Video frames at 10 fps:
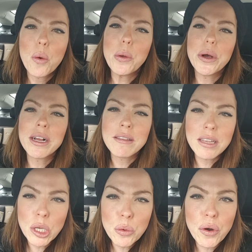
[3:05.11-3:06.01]
We will
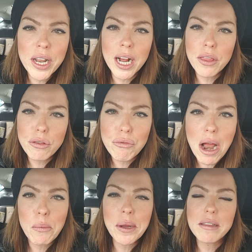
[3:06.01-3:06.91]
continue running on this
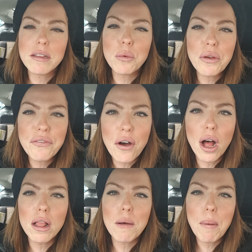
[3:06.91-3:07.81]
rat race till we
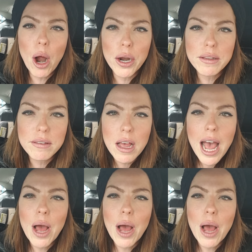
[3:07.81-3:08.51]
fall apart.